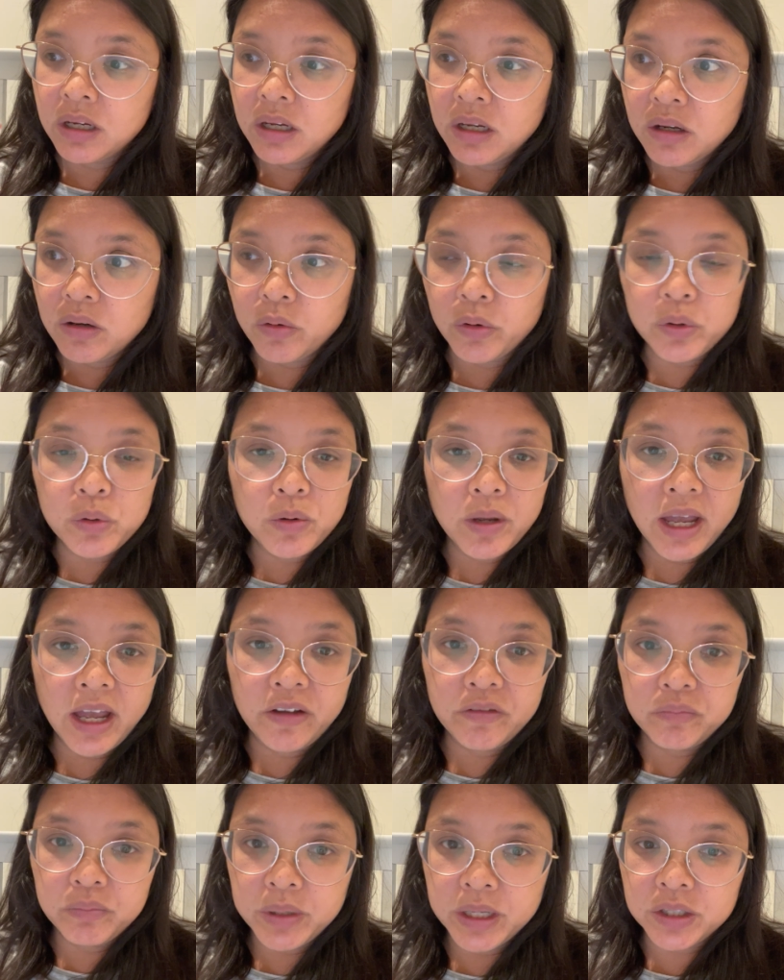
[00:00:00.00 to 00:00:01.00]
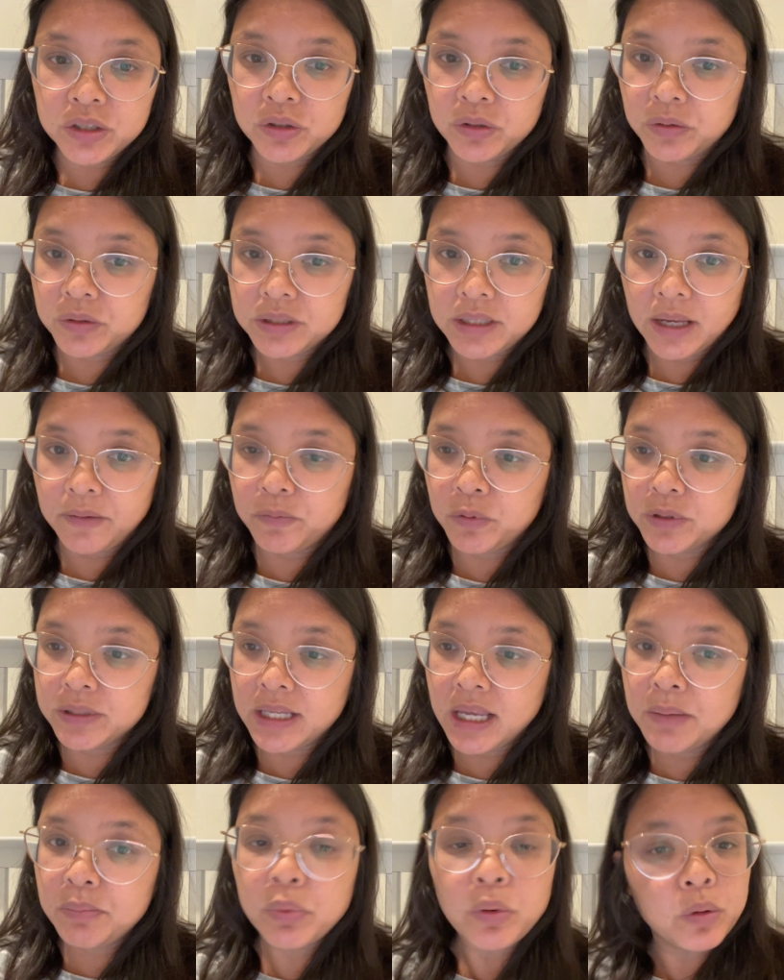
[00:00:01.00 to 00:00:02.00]
Or you have pictures. Like for
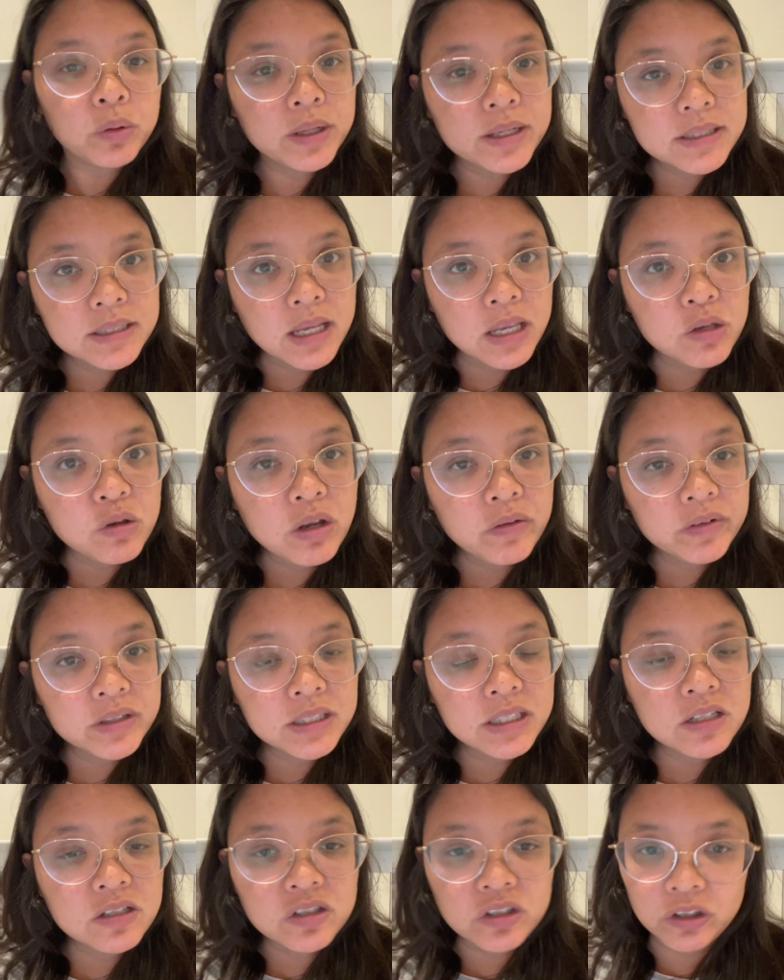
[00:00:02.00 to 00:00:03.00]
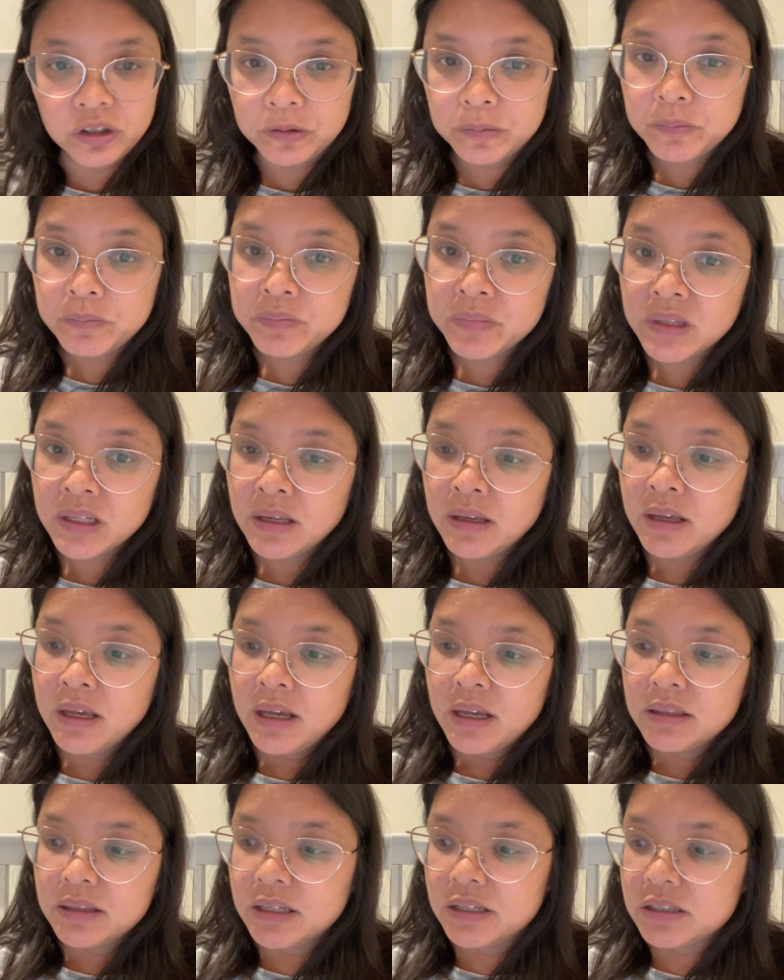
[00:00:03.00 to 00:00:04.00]
example, let's say you have a t-shirt.
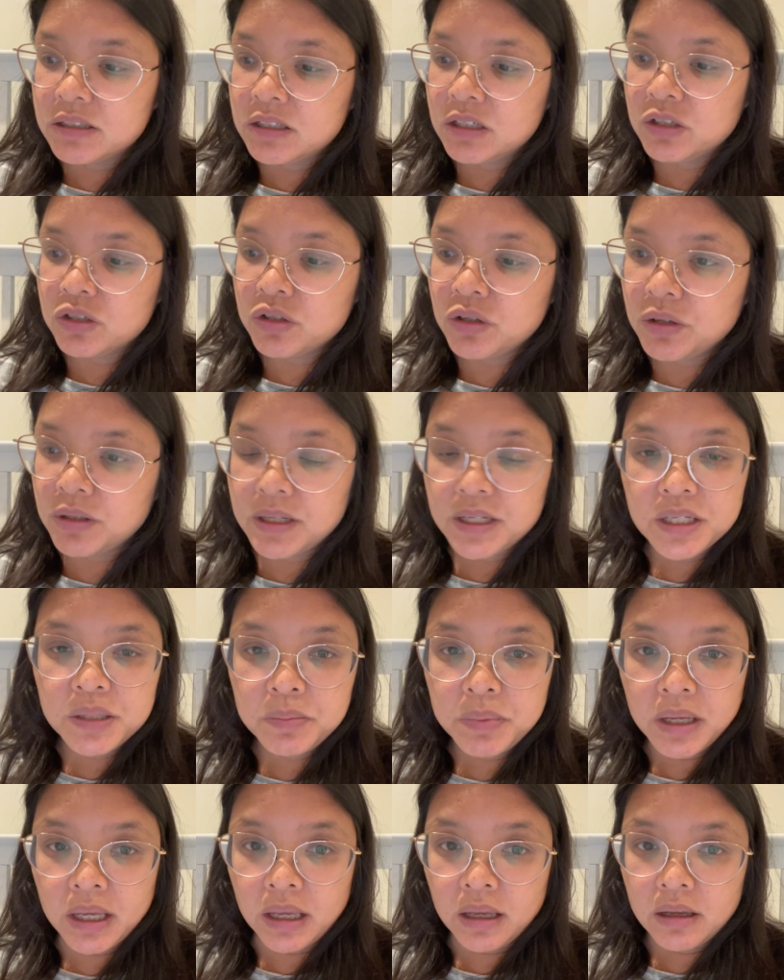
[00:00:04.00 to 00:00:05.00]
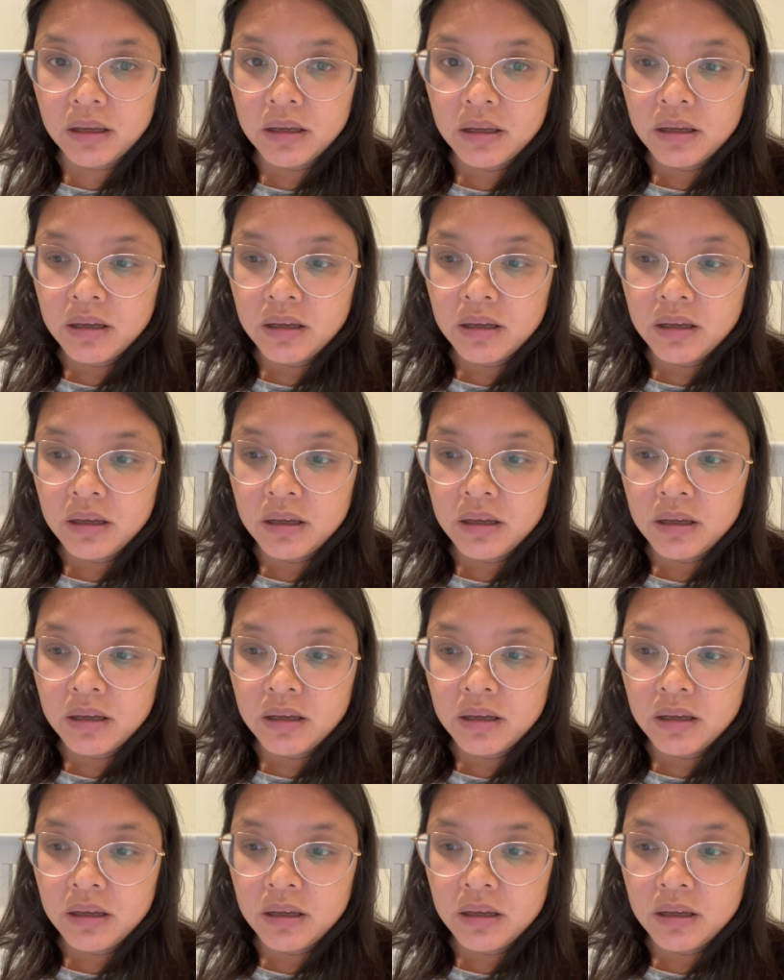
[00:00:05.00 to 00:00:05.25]
This t-shirt is pink.